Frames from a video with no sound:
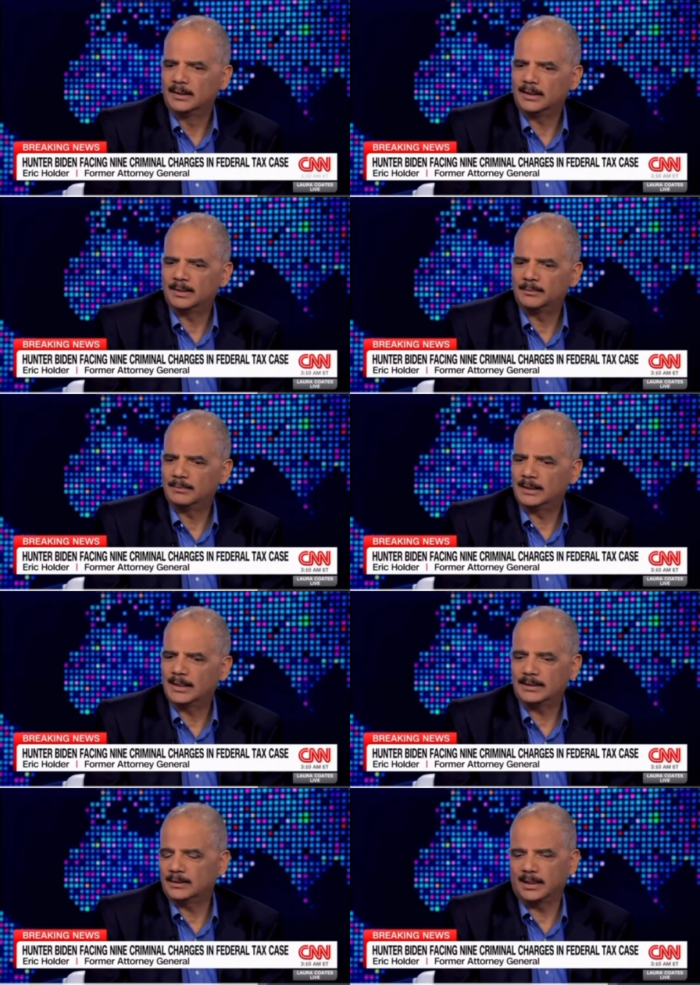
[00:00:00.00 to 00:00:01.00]
Um,
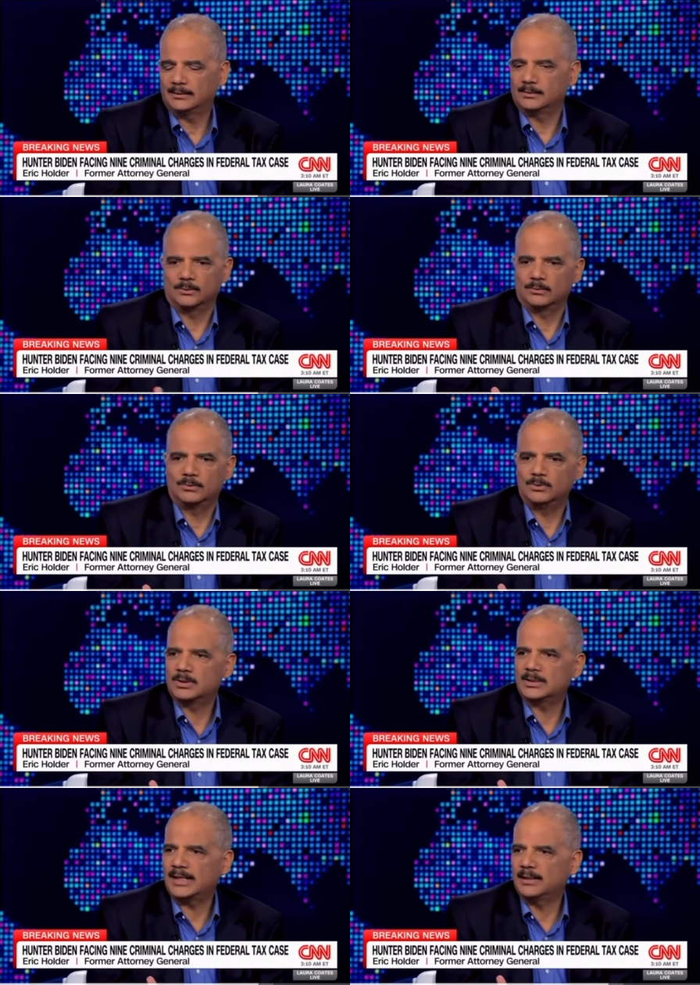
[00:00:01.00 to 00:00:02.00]
and uh, who's
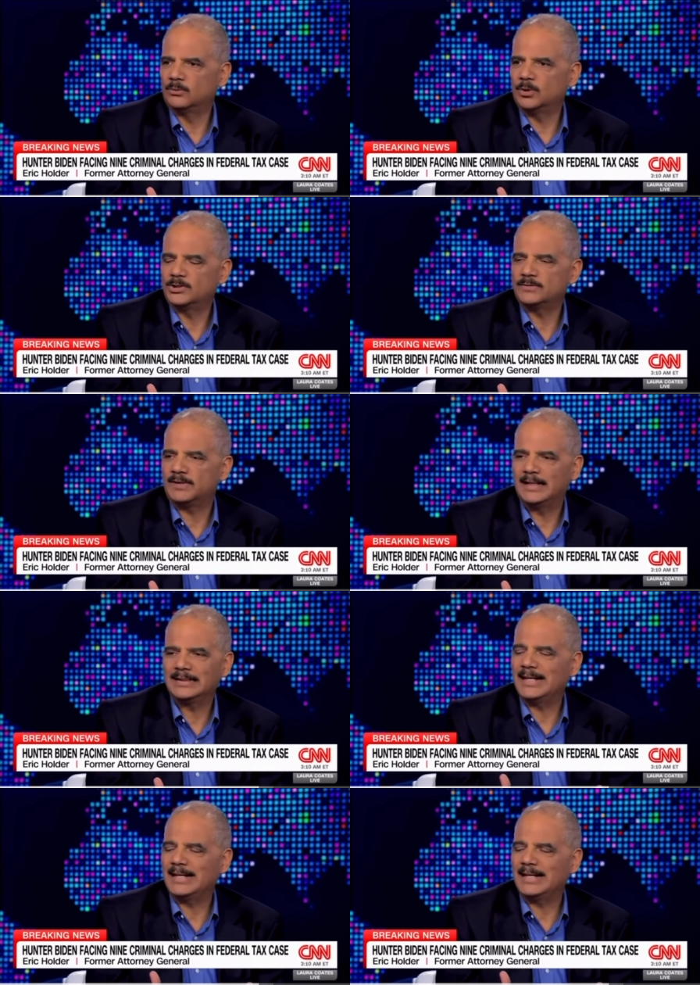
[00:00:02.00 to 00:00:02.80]
to say what you find in